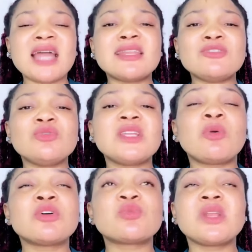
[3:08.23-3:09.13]
and they knew
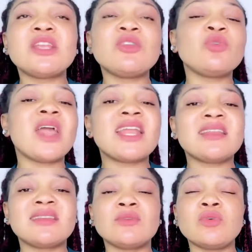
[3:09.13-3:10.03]
there was really
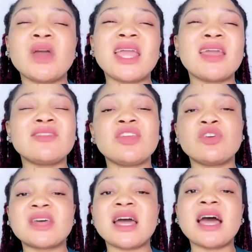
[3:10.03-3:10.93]
no
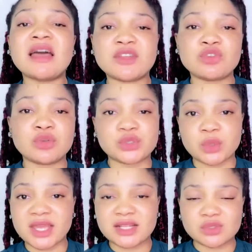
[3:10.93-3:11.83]
any other avenue
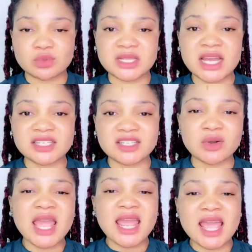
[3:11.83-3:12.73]
to get to Daniel